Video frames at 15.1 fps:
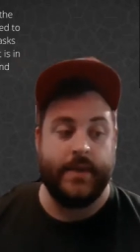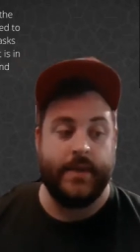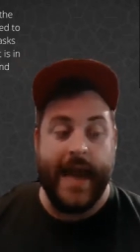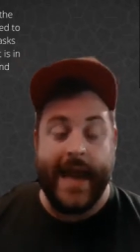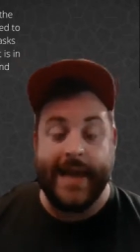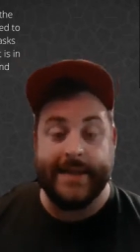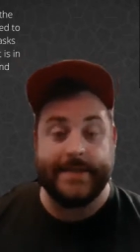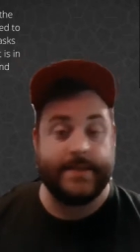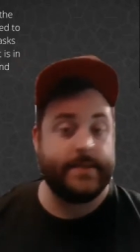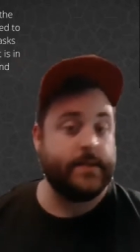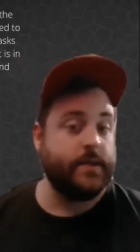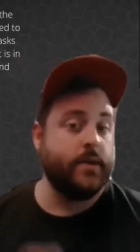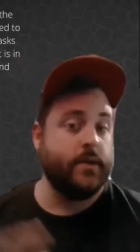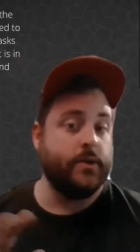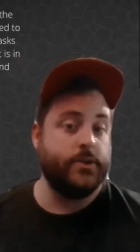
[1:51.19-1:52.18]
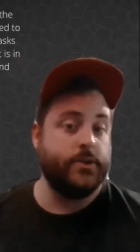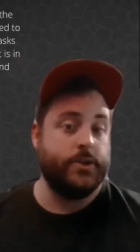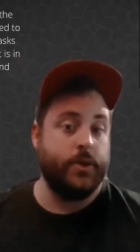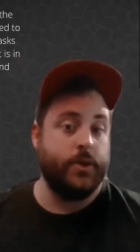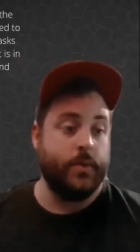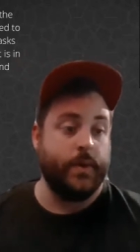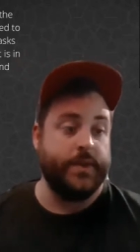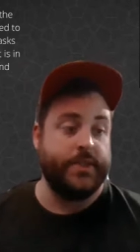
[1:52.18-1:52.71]
Yet,
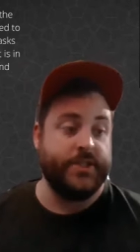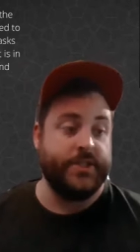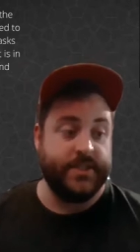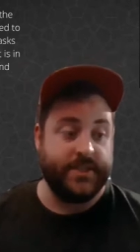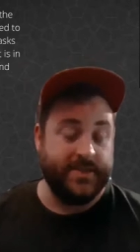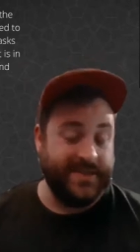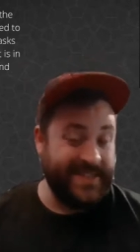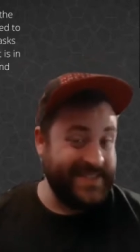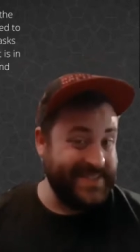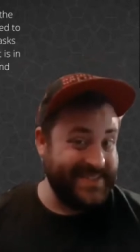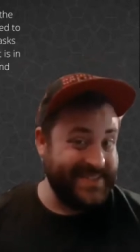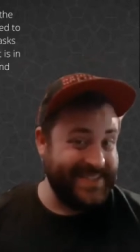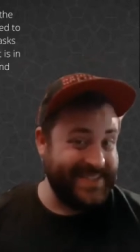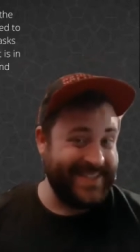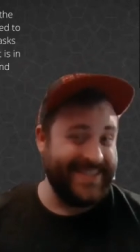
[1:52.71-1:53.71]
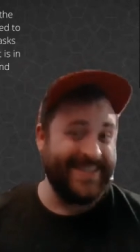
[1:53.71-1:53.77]
do it with gentleness